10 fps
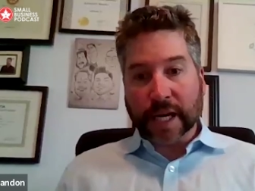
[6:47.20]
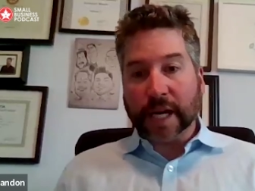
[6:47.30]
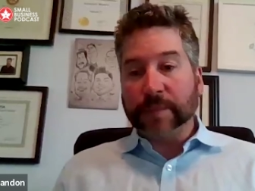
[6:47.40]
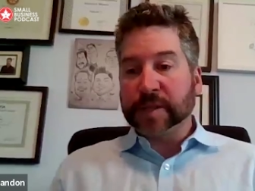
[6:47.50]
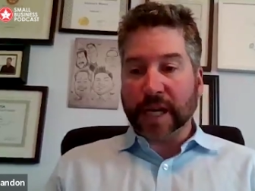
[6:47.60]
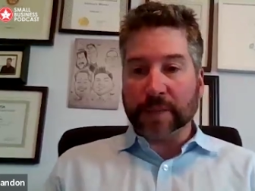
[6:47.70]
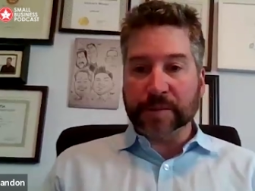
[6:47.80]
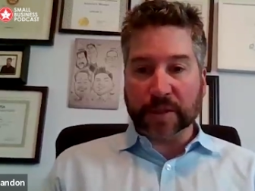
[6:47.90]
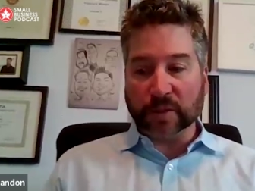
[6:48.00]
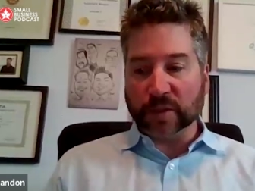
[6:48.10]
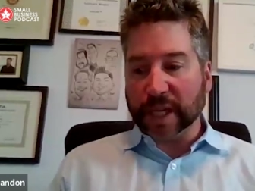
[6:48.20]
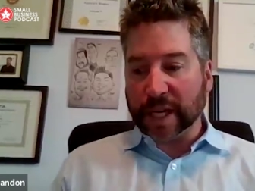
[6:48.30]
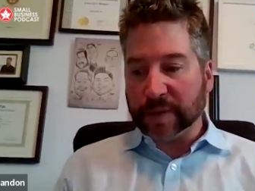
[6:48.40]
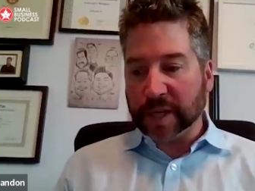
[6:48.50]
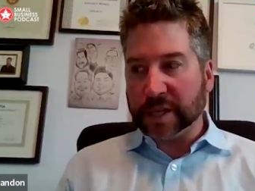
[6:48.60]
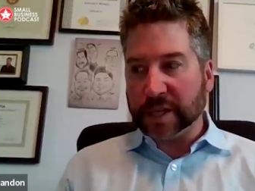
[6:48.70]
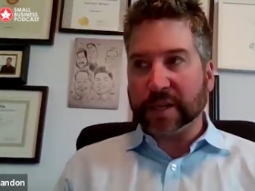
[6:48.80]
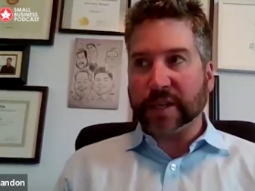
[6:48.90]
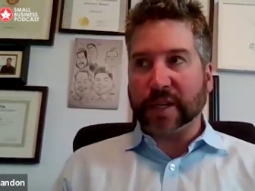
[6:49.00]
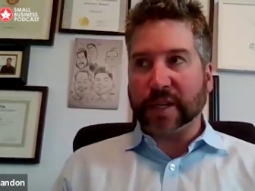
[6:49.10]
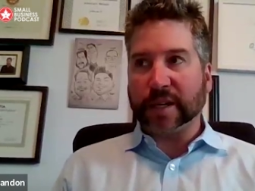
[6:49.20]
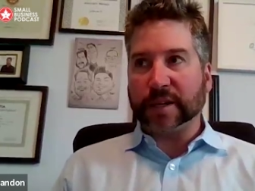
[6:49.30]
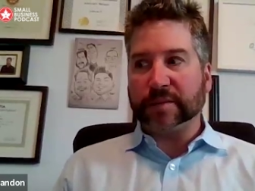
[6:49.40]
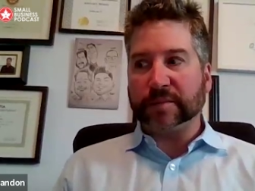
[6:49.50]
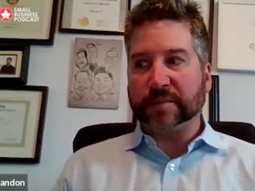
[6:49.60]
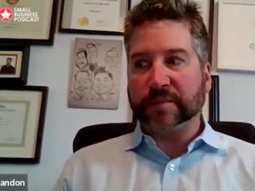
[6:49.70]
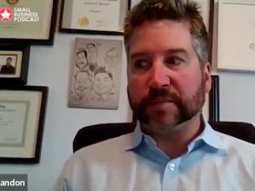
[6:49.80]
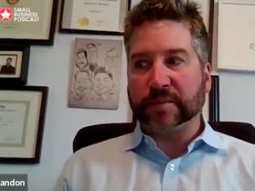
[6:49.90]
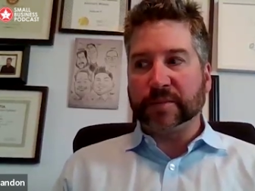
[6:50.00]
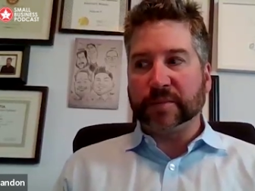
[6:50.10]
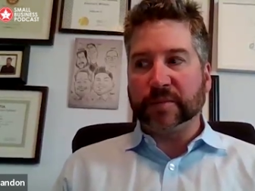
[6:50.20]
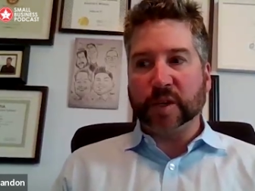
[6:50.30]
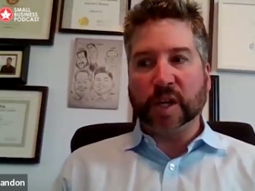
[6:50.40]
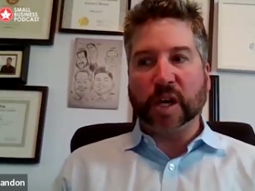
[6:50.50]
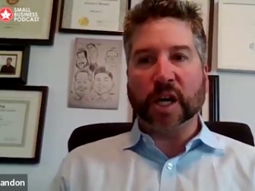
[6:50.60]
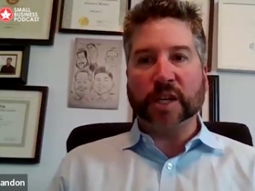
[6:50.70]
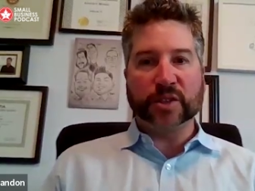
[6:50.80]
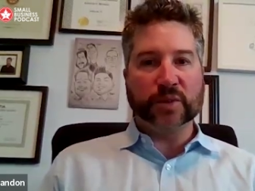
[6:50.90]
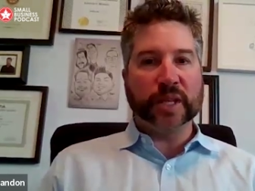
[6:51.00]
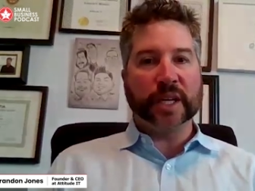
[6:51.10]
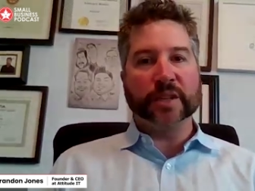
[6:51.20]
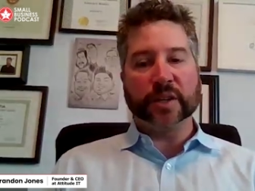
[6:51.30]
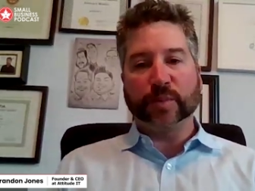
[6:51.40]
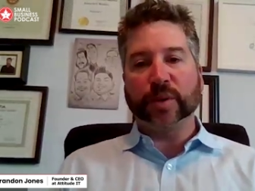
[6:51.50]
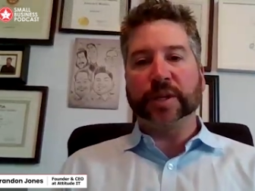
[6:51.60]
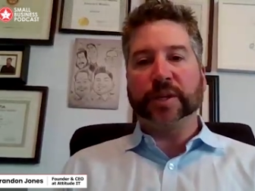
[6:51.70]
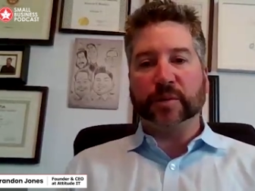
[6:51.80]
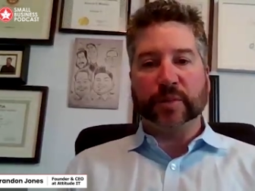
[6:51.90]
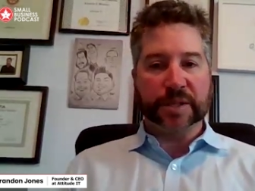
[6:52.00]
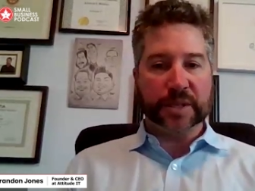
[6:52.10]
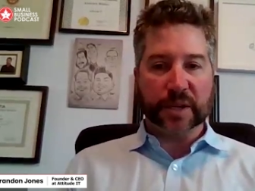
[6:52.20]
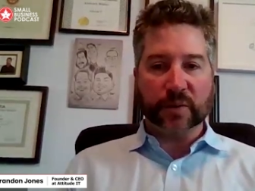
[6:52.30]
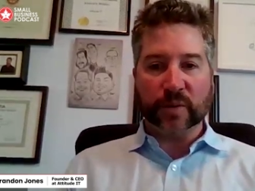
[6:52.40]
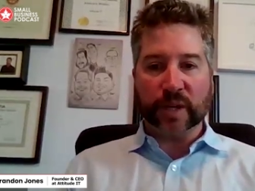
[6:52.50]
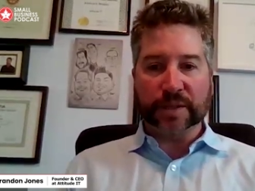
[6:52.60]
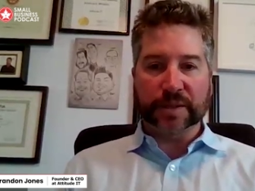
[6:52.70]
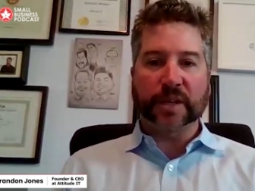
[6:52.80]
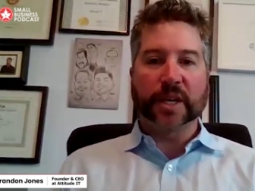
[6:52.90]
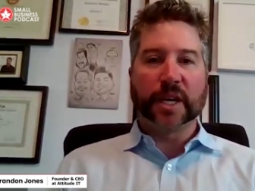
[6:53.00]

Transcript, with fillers: Yeah, absolutely. I mean, um, not doing that, you're putting your business at risk.